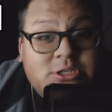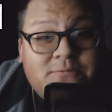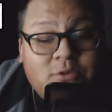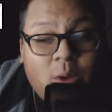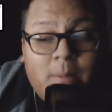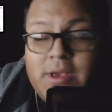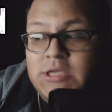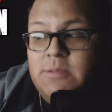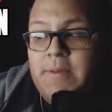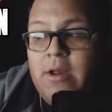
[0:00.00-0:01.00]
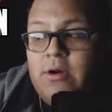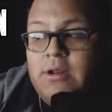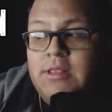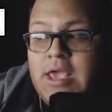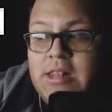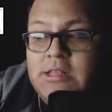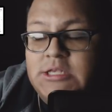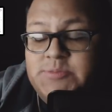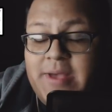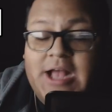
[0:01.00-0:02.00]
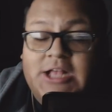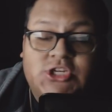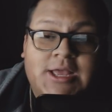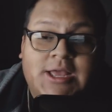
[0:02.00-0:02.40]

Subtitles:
if you will, because apparently in this match,